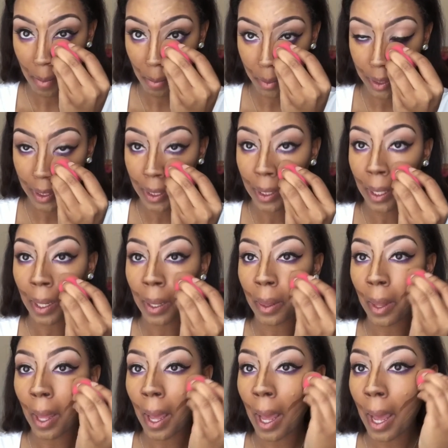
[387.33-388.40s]
Blend in
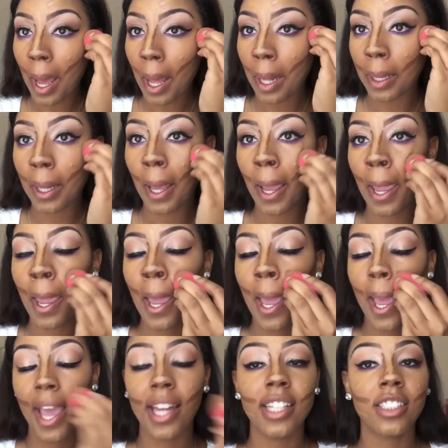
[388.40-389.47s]
the highlight.
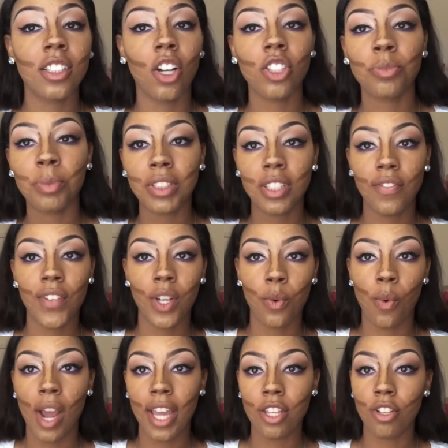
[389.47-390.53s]
And there's no specific
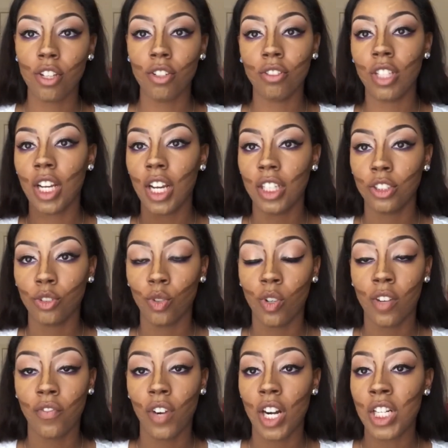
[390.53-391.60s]
way. You can do the
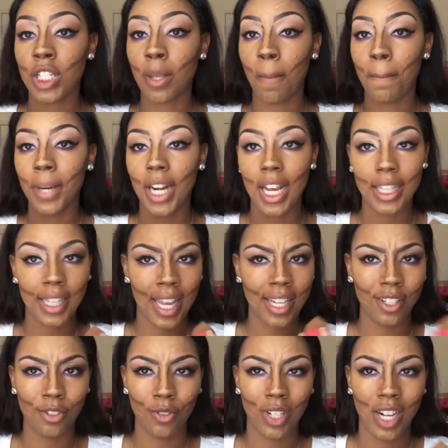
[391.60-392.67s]
contour first, but I
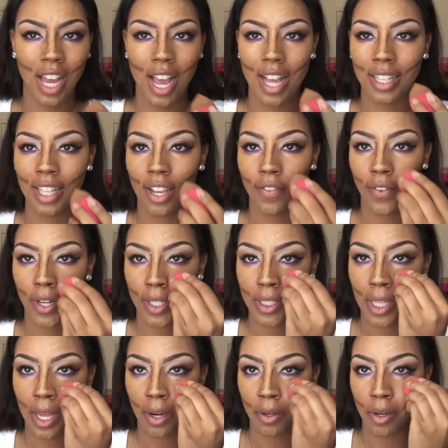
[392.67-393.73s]
like doing the highlight first.
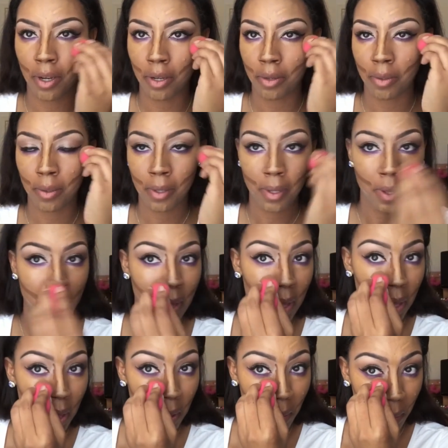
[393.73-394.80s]
I don't know
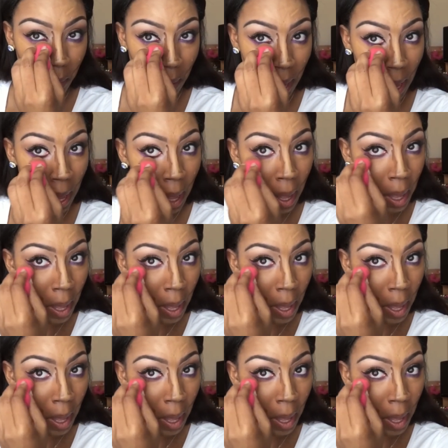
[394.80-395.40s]
why.